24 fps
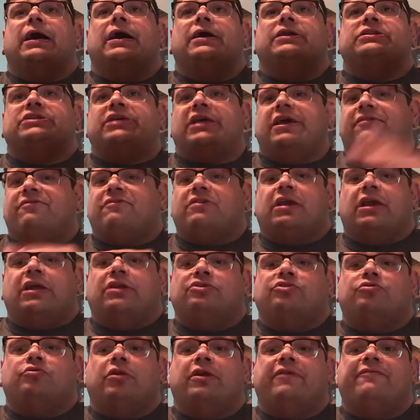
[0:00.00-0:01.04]
Test,
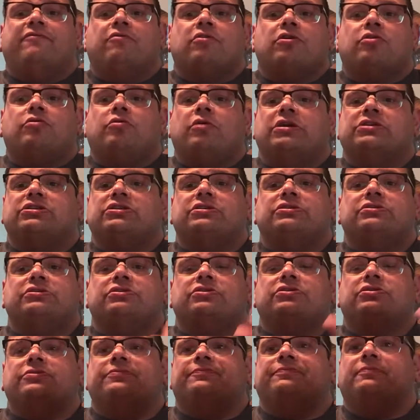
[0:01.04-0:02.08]
again, 24
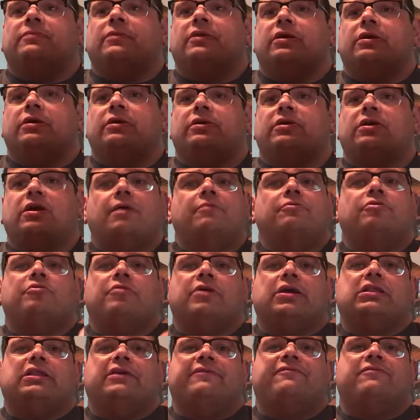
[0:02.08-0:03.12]
questions, come
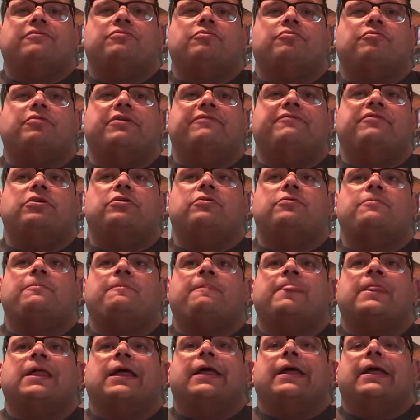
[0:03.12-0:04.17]
directly from the review.
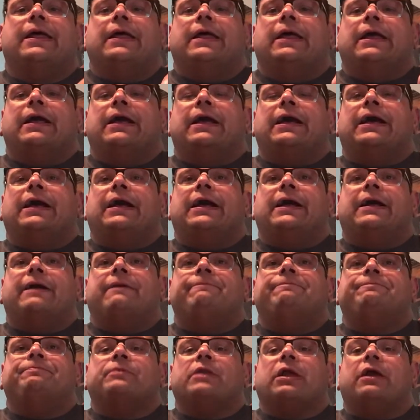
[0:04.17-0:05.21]

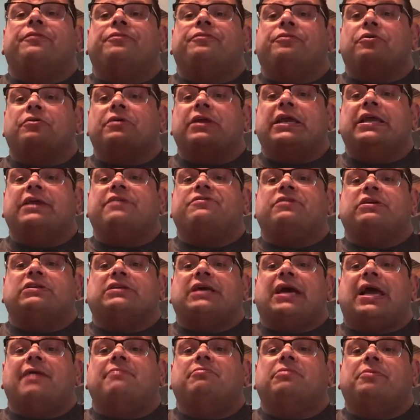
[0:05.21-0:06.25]
There is a
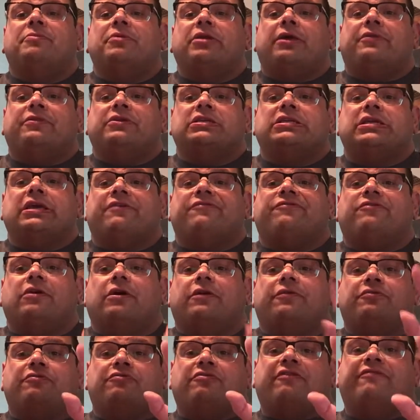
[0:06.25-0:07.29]
time limit on the test,
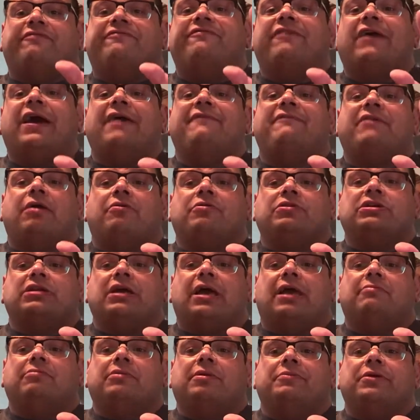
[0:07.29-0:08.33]
y'all. There's a 5-hour
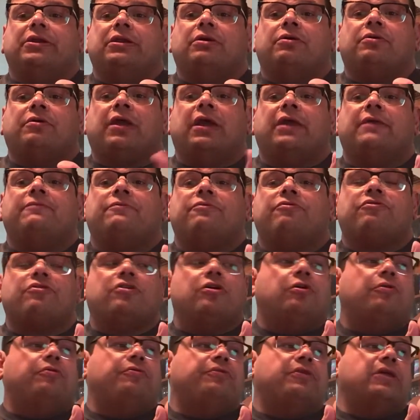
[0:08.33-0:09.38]
time limit, okay?
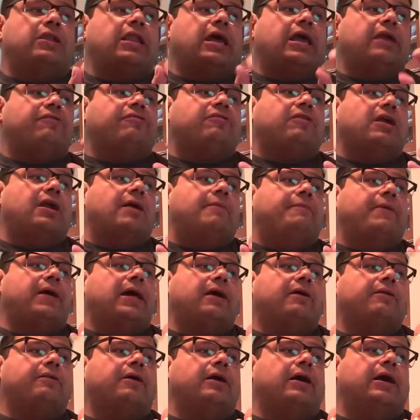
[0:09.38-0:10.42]
So the nice thing
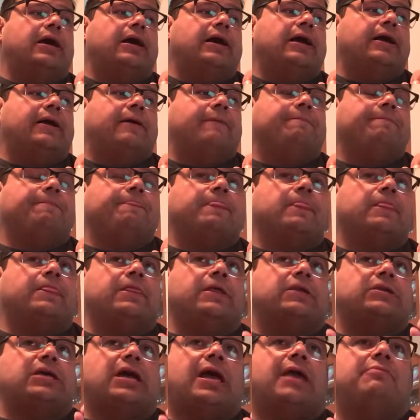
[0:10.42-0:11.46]
about
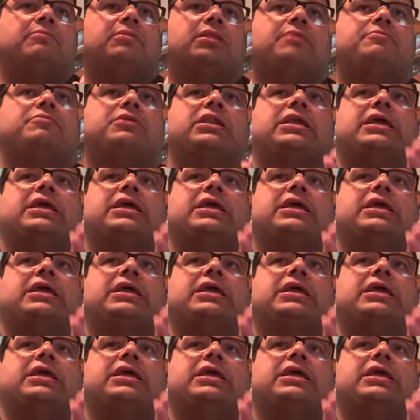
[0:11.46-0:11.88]
the time limit